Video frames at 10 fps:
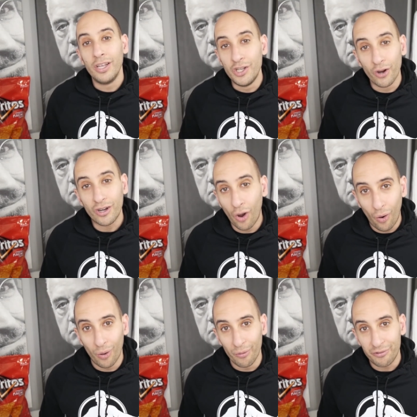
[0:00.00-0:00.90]
Your
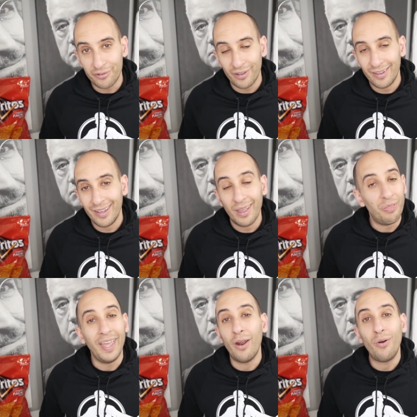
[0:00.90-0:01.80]
goals,
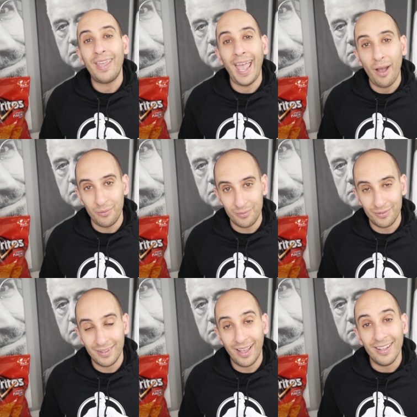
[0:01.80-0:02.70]
they don't count
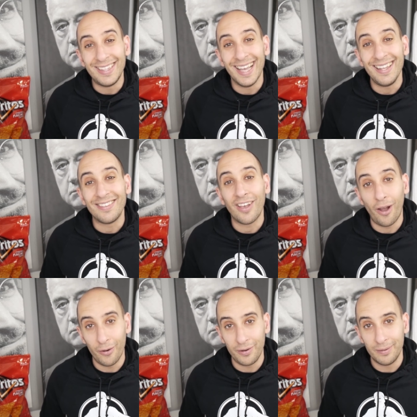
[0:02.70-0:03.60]
until it's
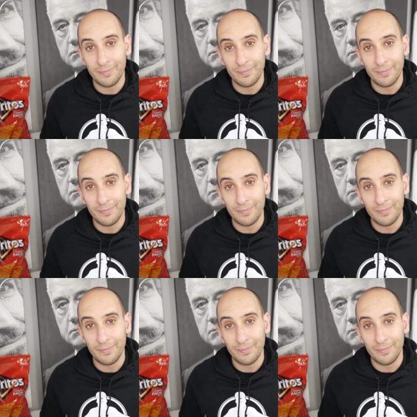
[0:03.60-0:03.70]
hard.